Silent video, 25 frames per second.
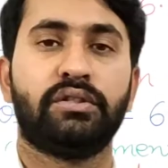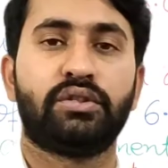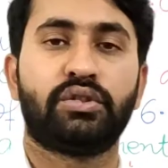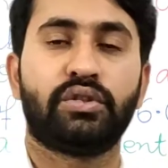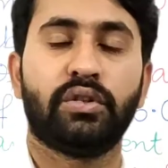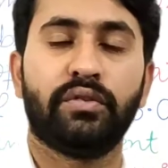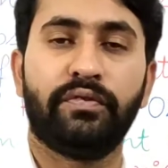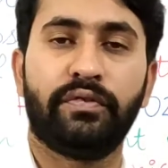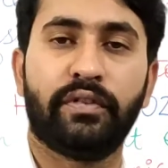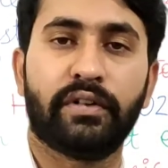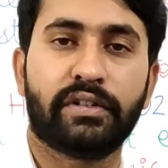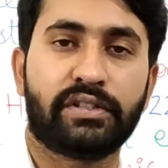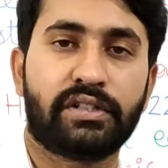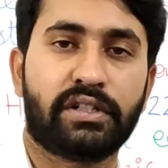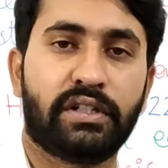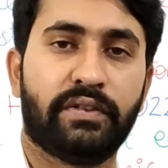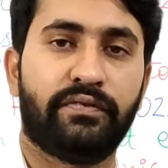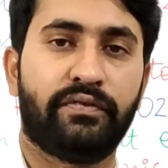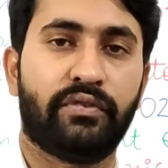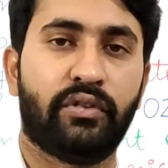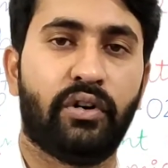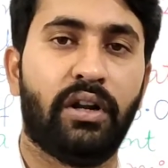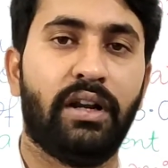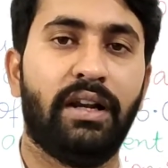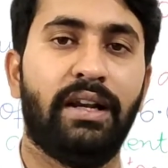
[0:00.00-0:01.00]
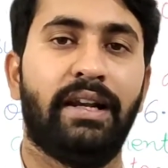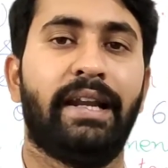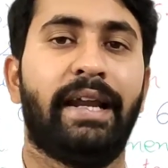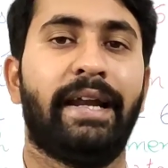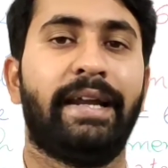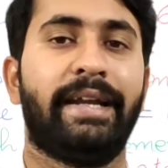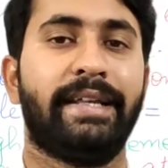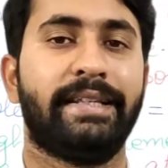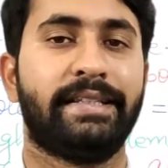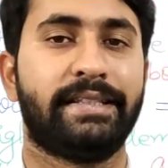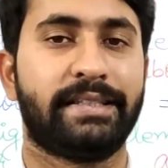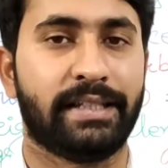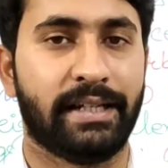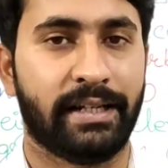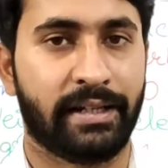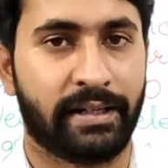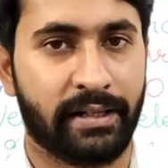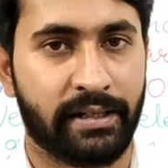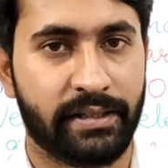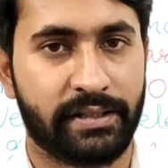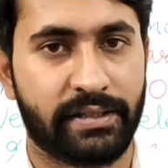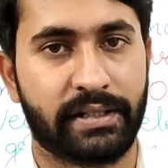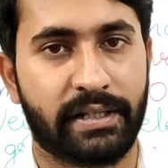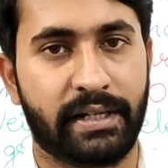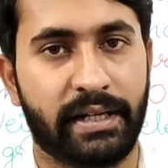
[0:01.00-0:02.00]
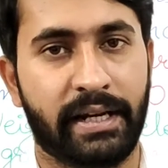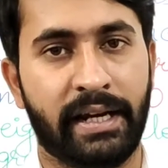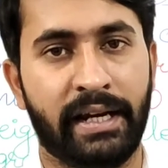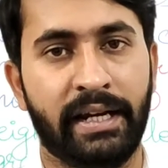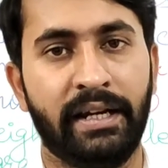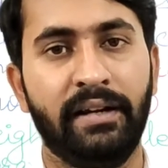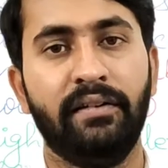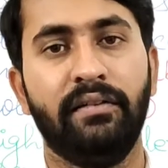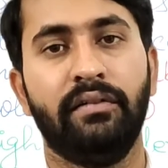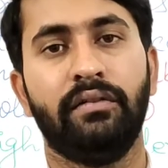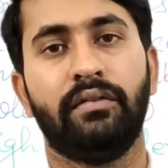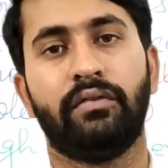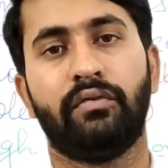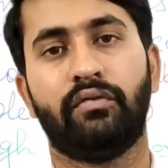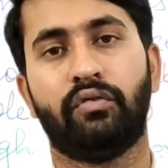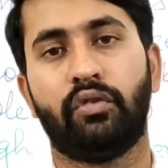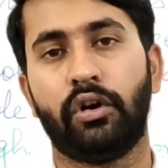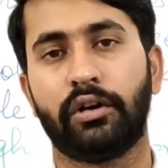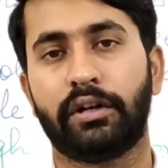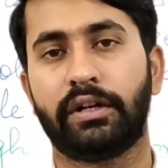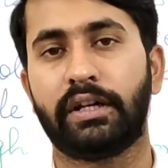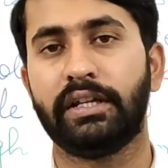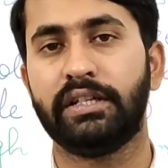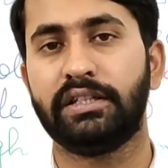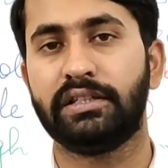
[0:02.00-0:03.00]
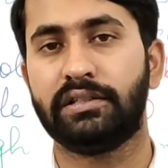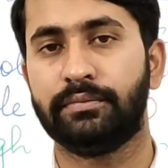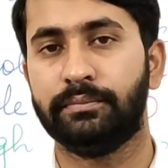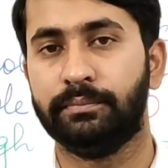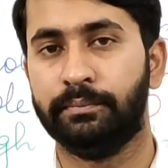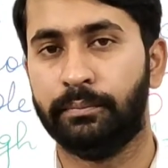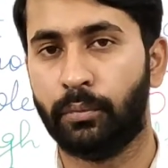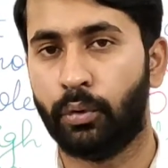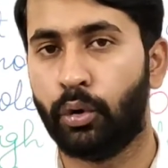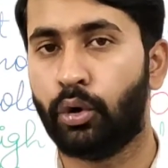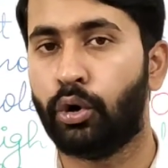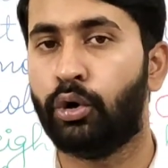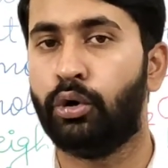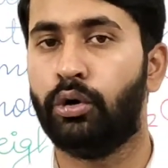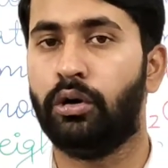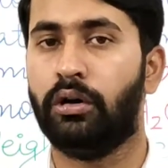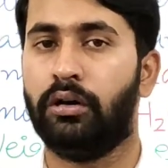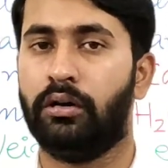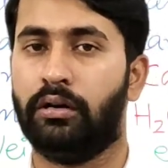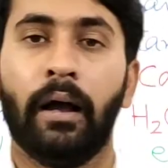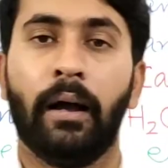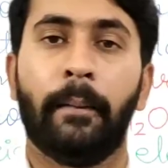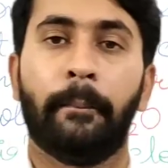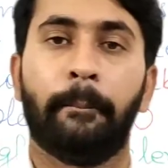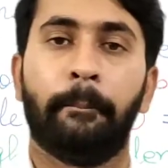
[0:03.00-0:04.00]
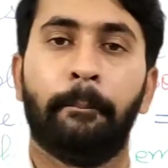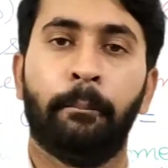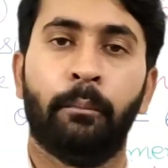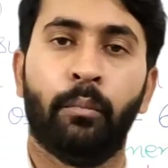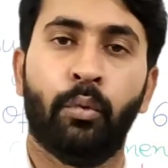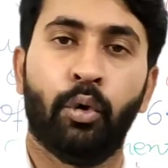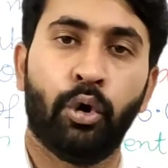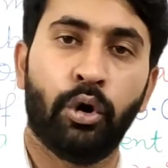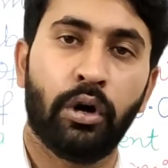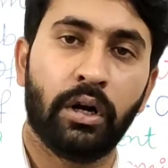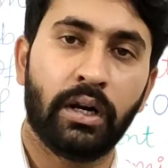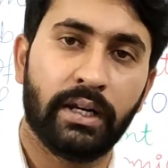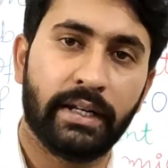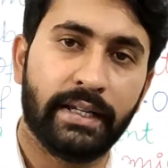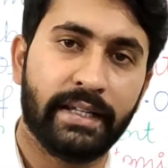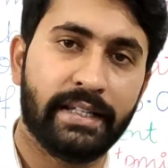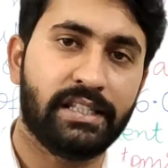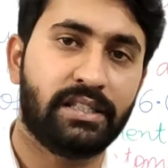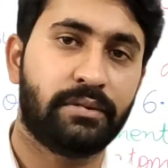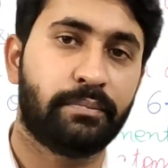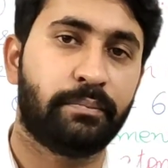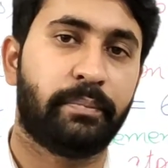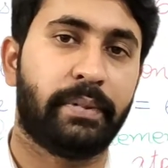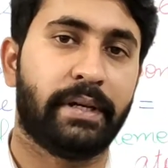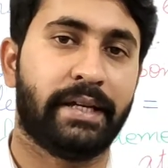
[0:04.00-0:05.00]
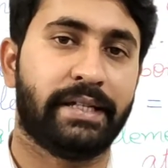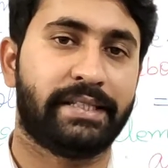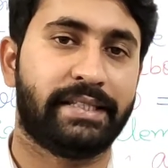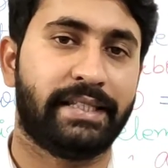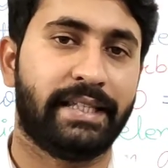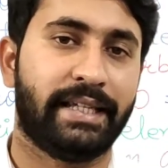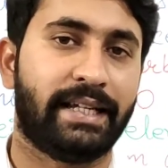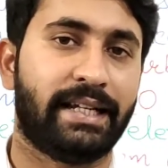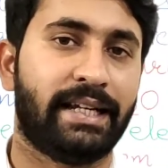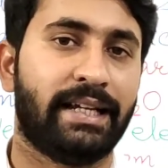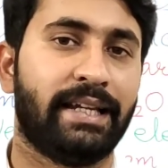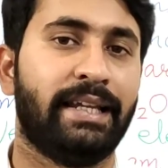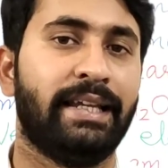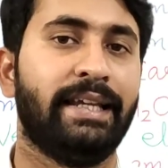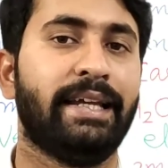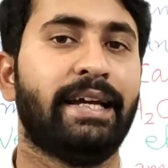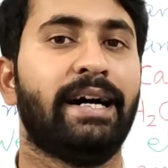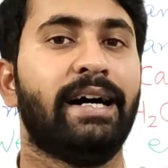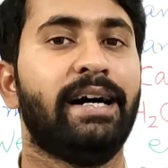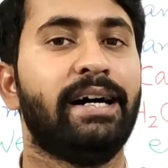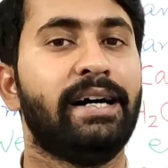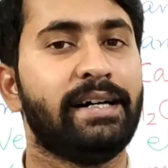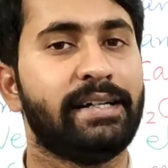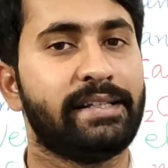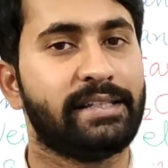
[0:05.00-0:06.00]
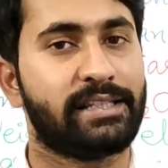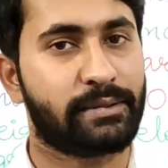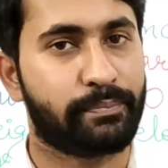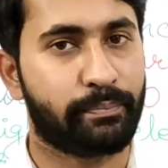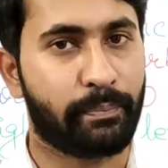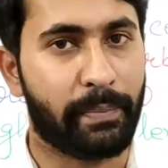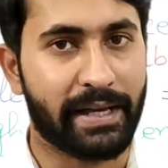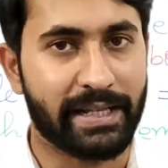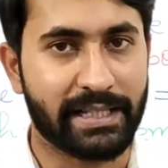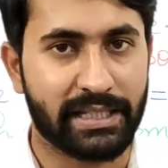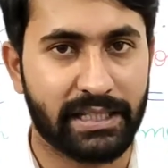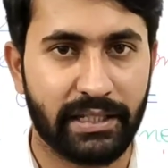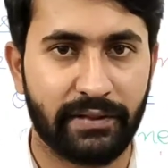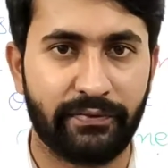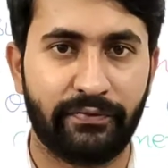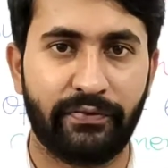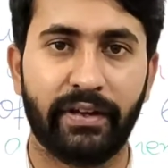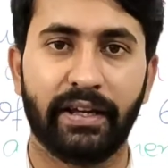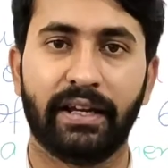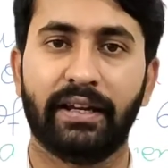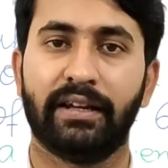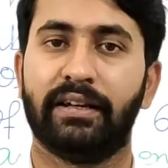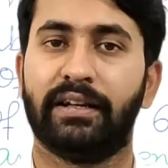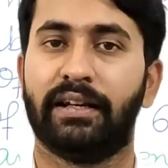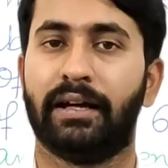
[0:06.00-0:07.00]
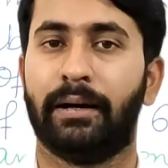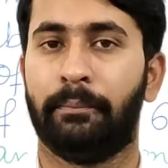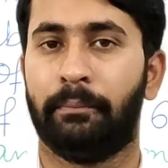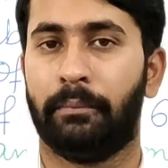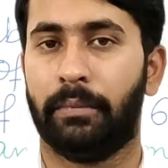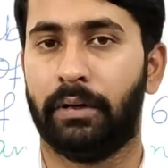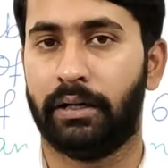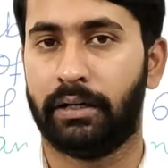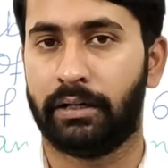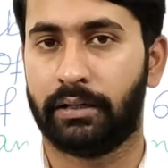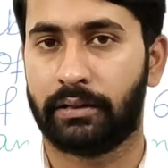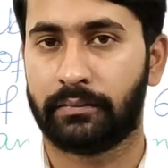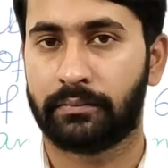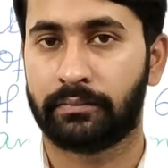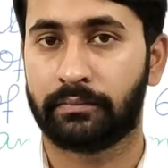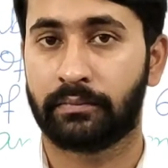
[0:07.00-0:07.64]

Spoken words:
So first of all, let us understand what is mole. Mole is basically a specific number.